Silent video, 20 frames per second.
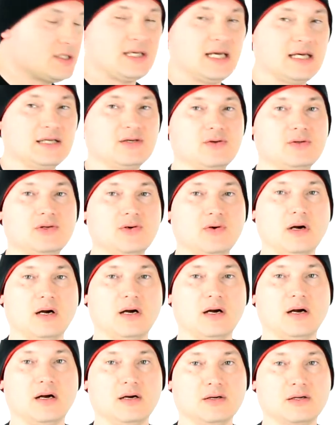Stay tuned to
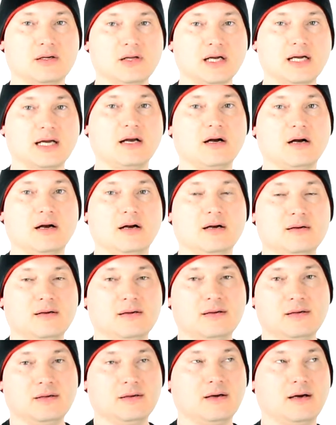or click on
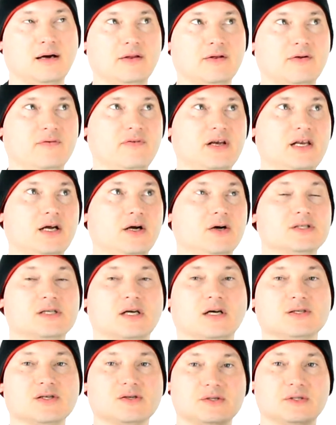our other videos.
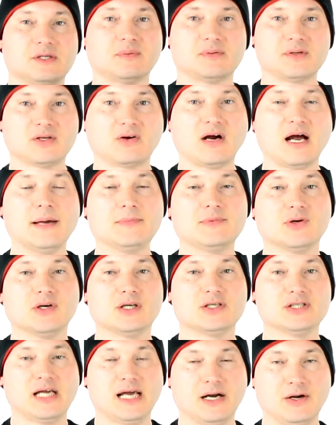Also subscribe to
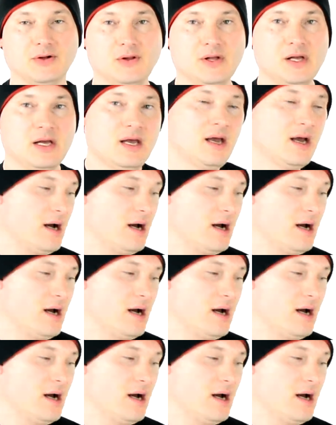our channel.